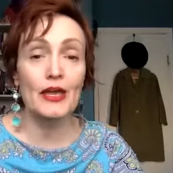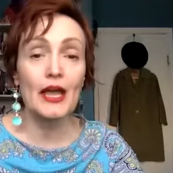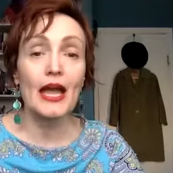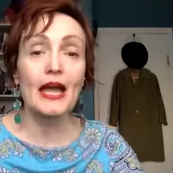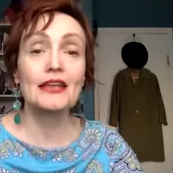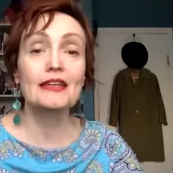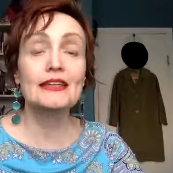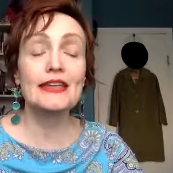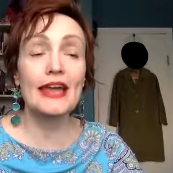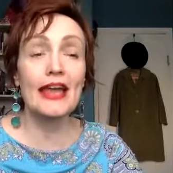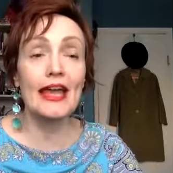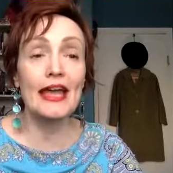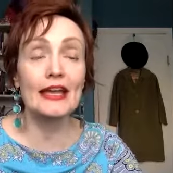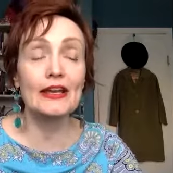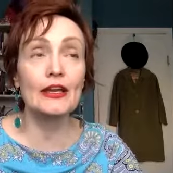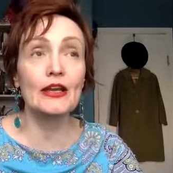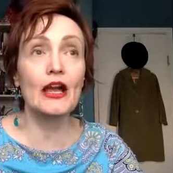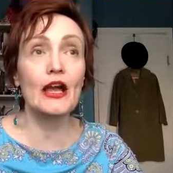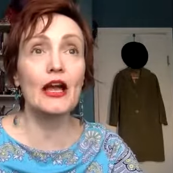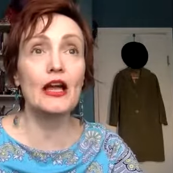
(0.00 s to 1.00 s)

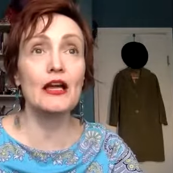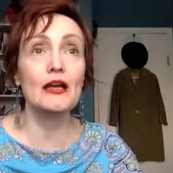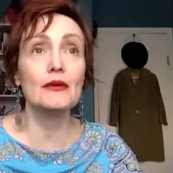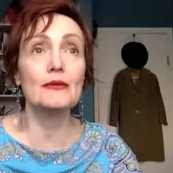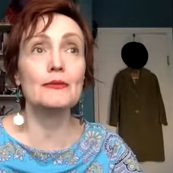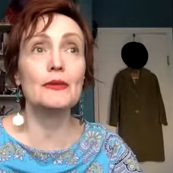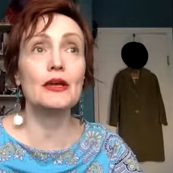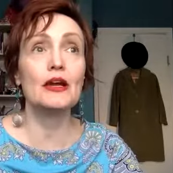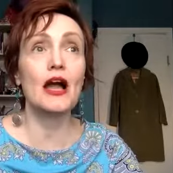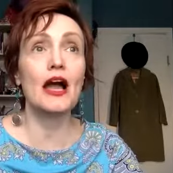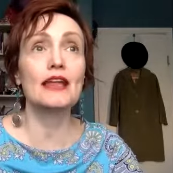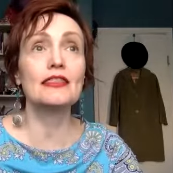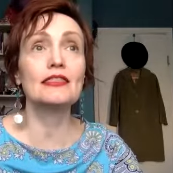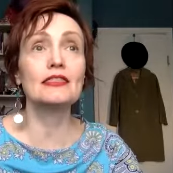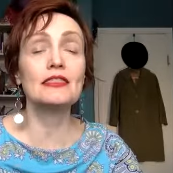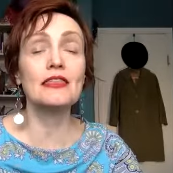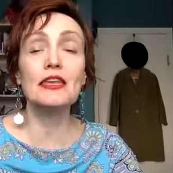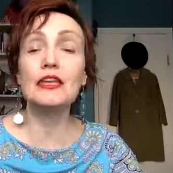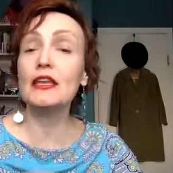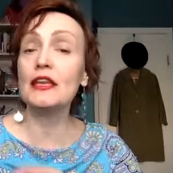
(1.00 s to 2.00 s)
Again, I
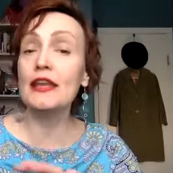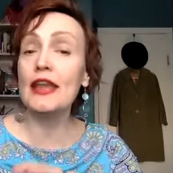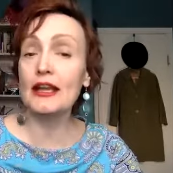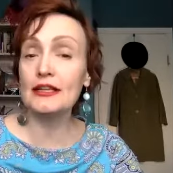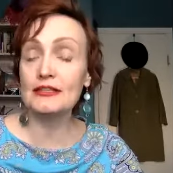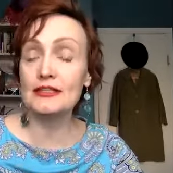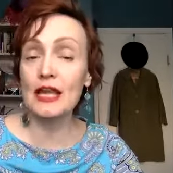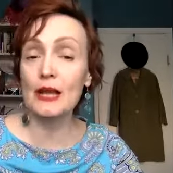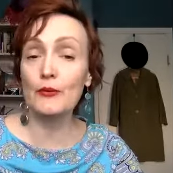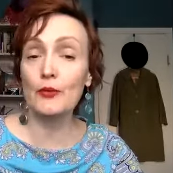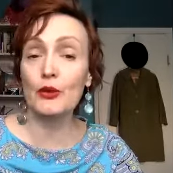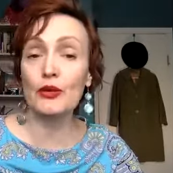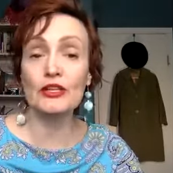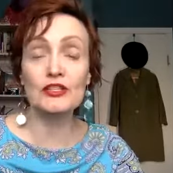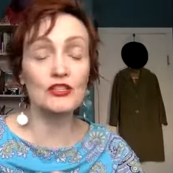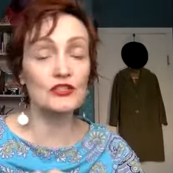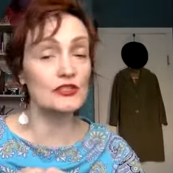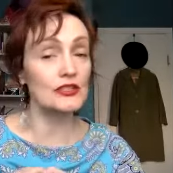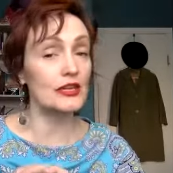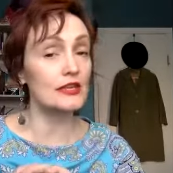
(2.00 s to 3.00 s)
think next time we're going to
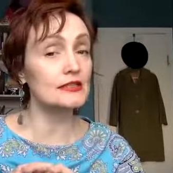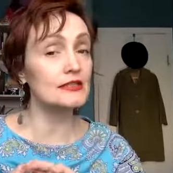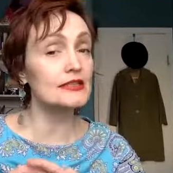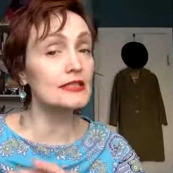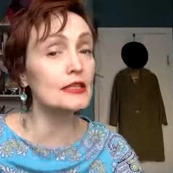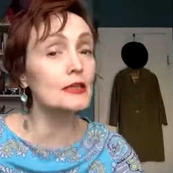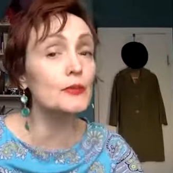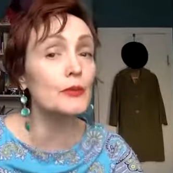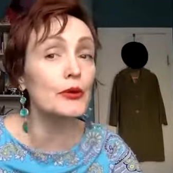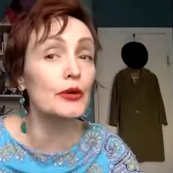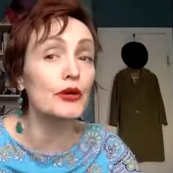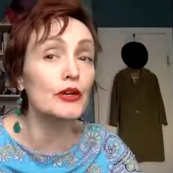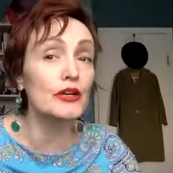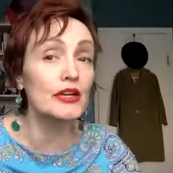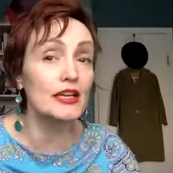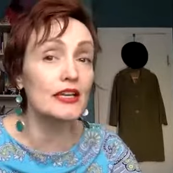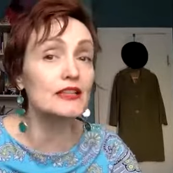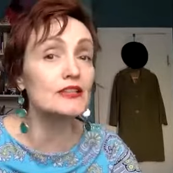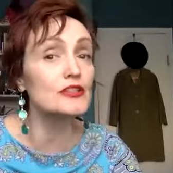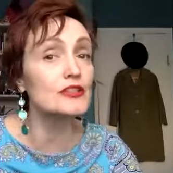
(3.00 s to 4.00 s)
just get deeper
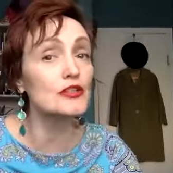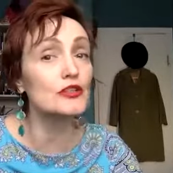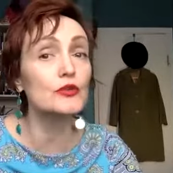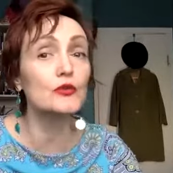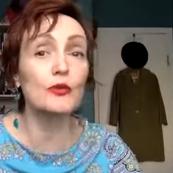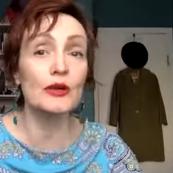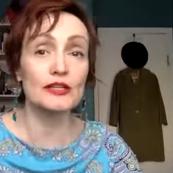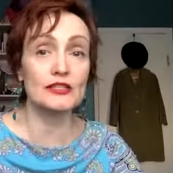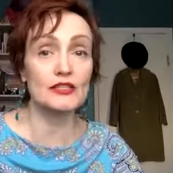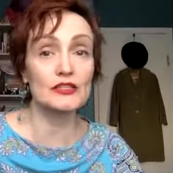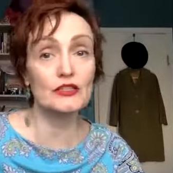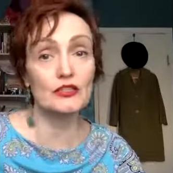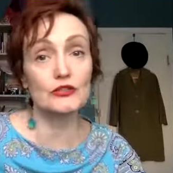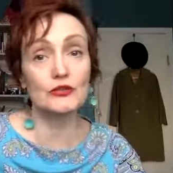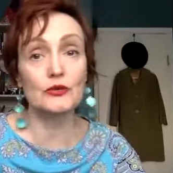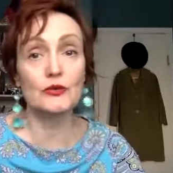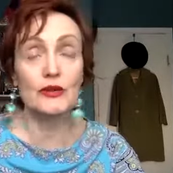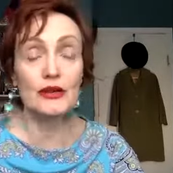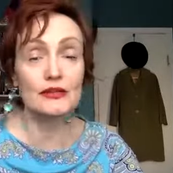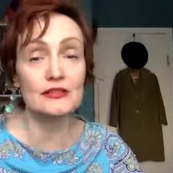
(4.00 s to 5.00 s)
into what to
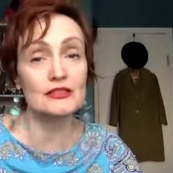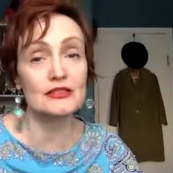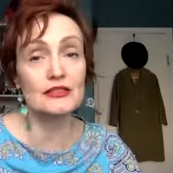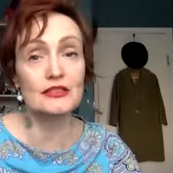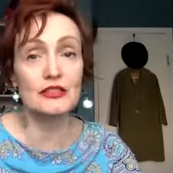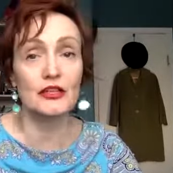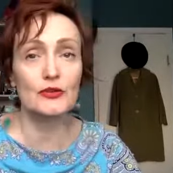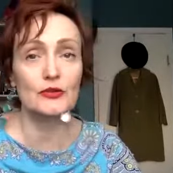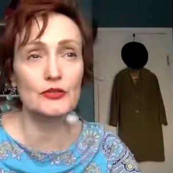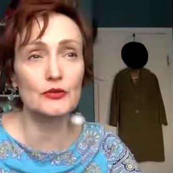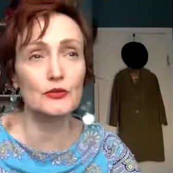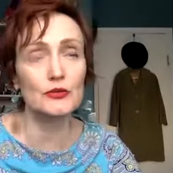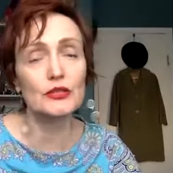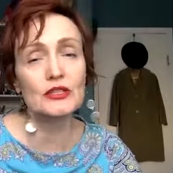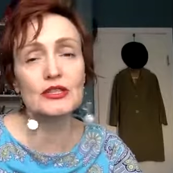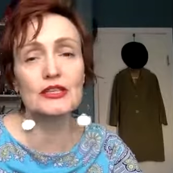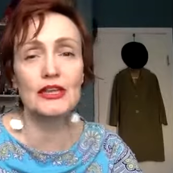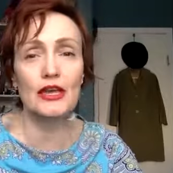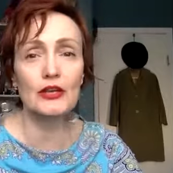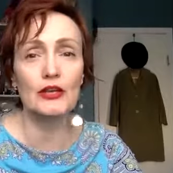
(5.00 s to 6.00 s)
do, to really
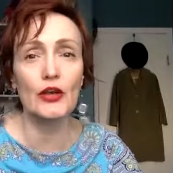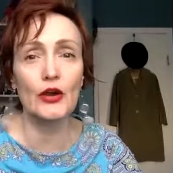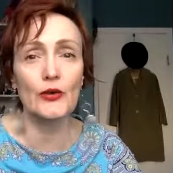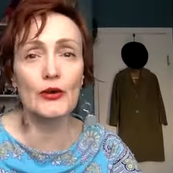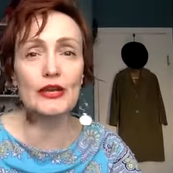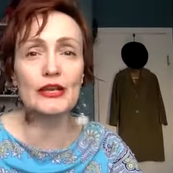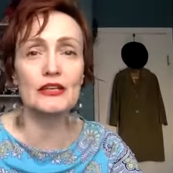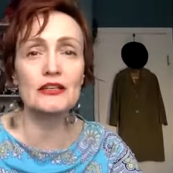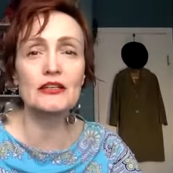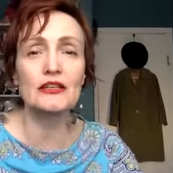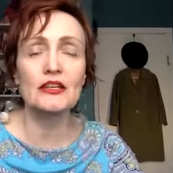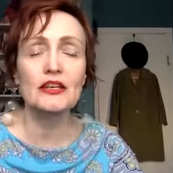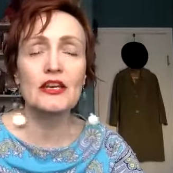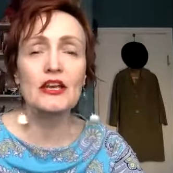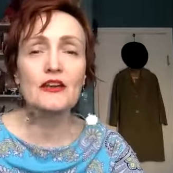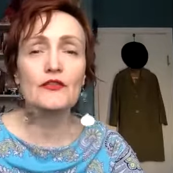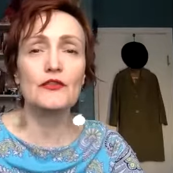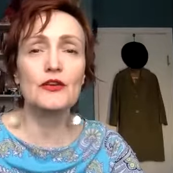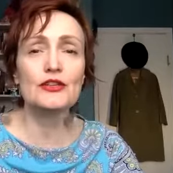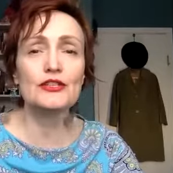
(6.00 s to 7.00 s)
get going in
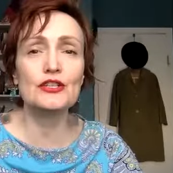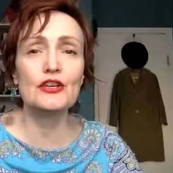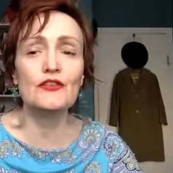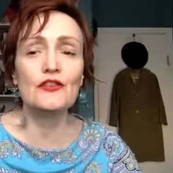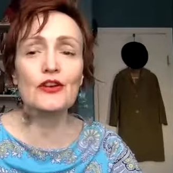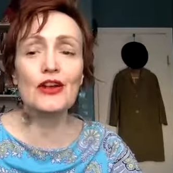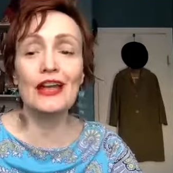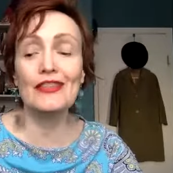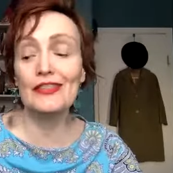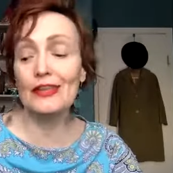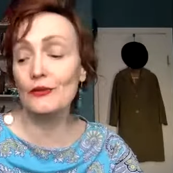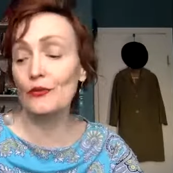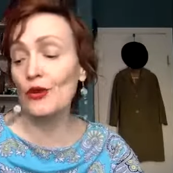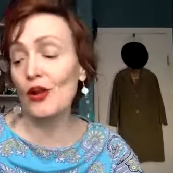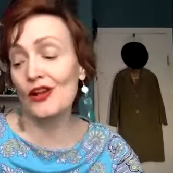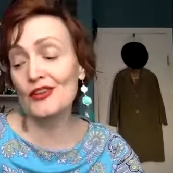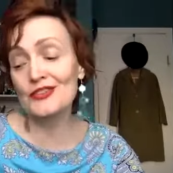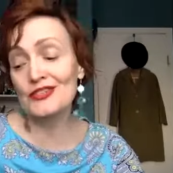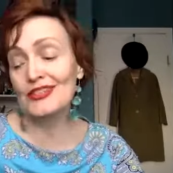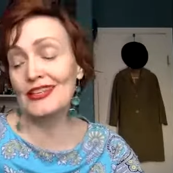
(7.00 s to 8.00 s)
voiceover. And then we're
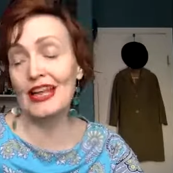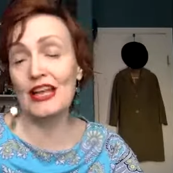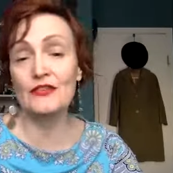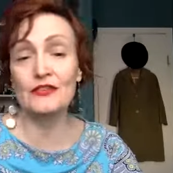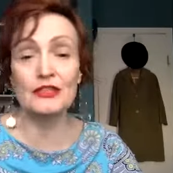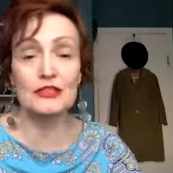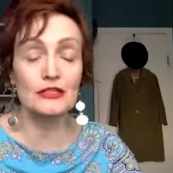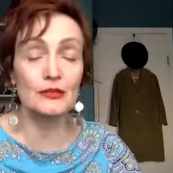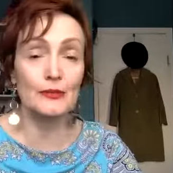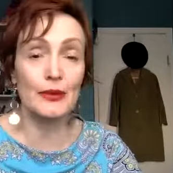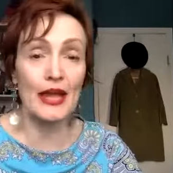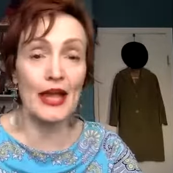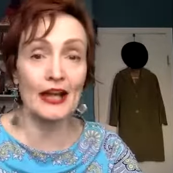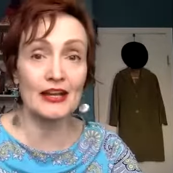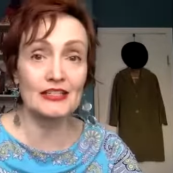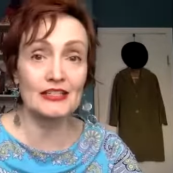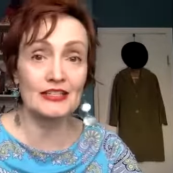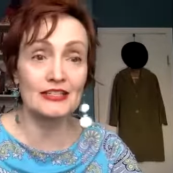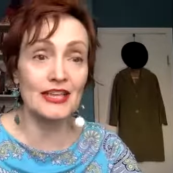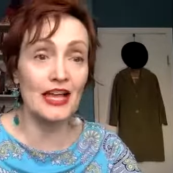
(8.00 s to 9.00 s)
also going to have Linda back
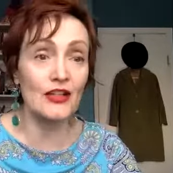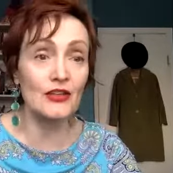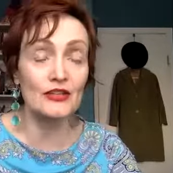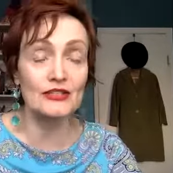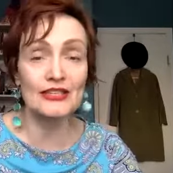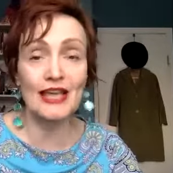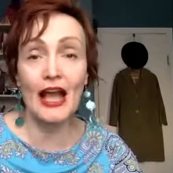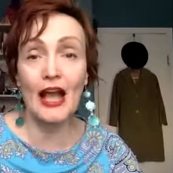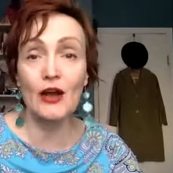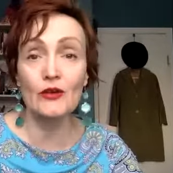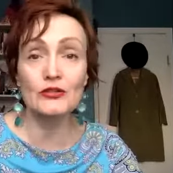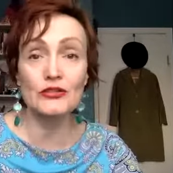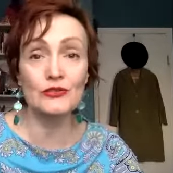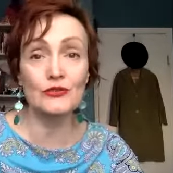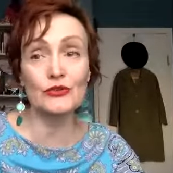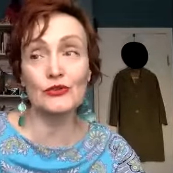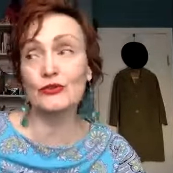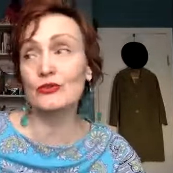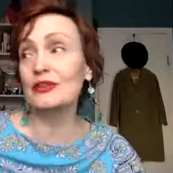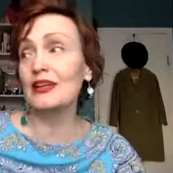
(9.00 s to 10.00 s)
to tell us how to
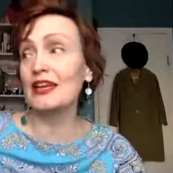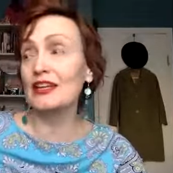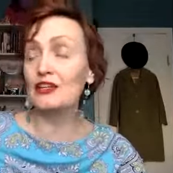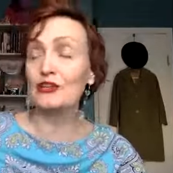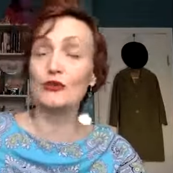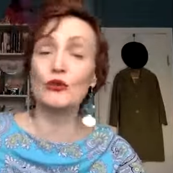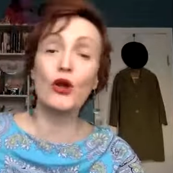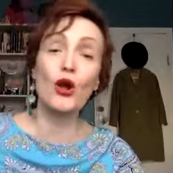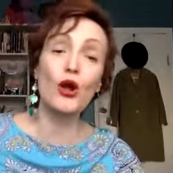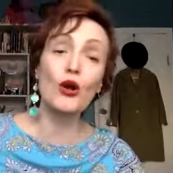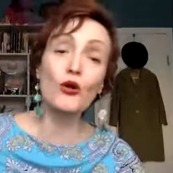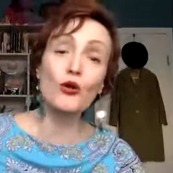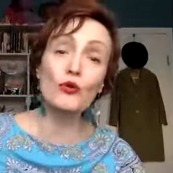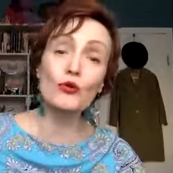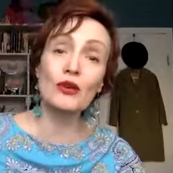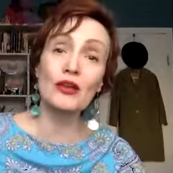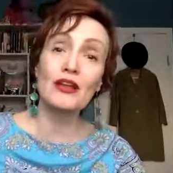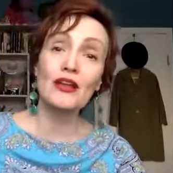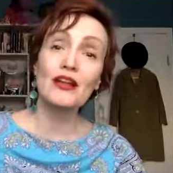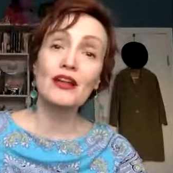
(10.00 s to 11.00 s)
create your own